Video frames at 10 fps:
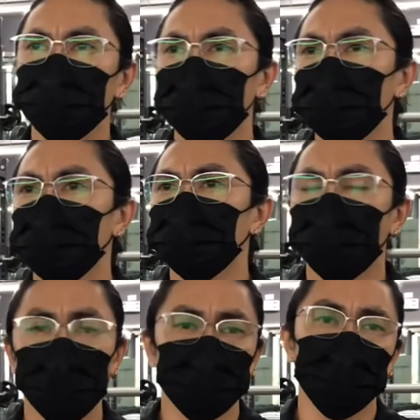training is
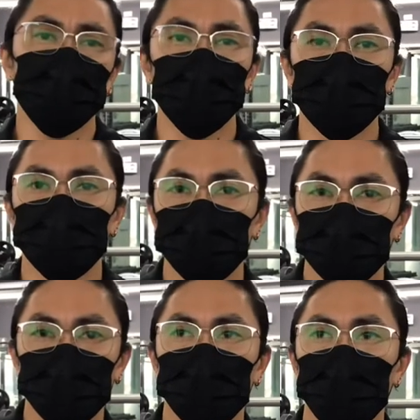for everyone, but
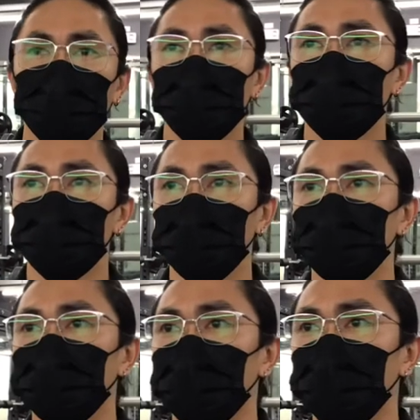I recommend
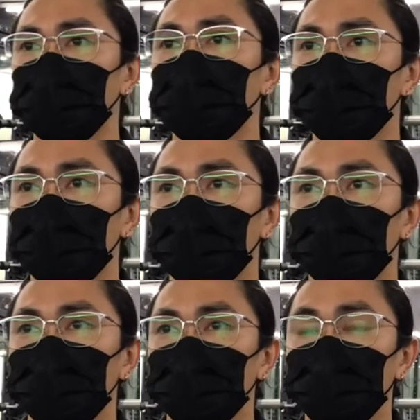that
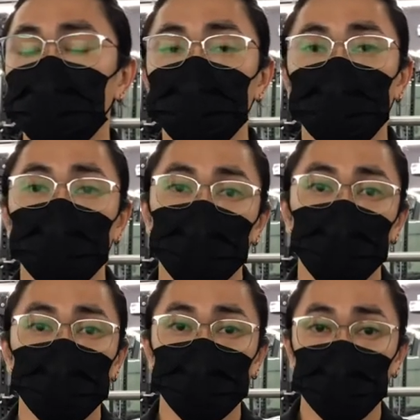you need to work
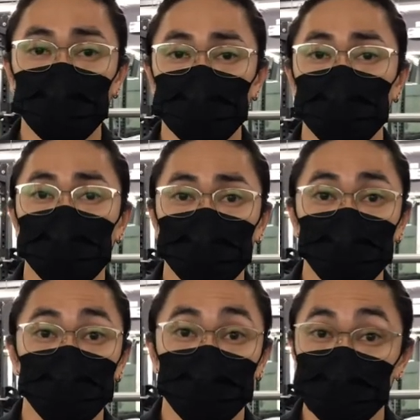on more to your
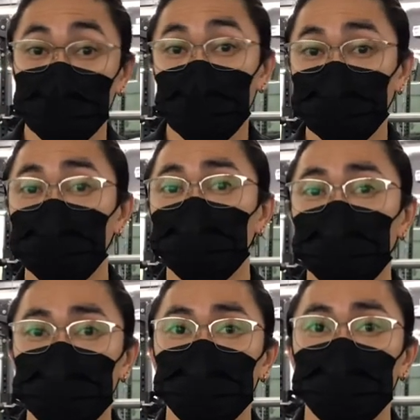fitness level
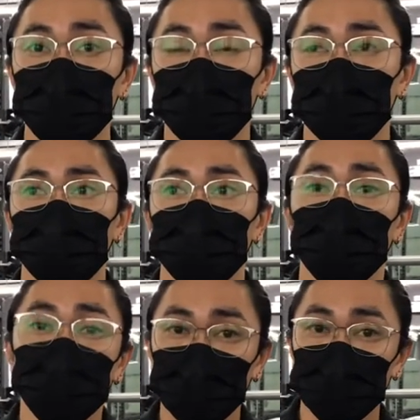first.
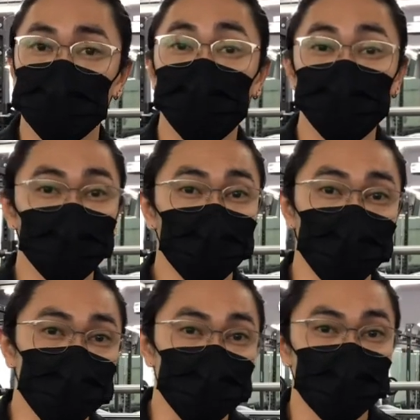Circuit training
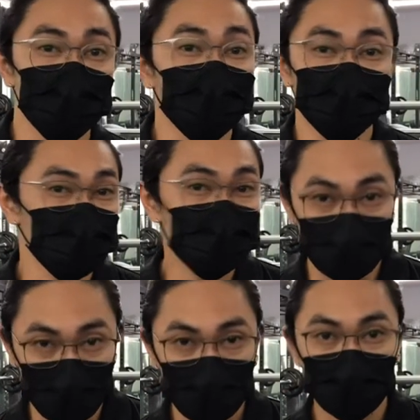is not easy,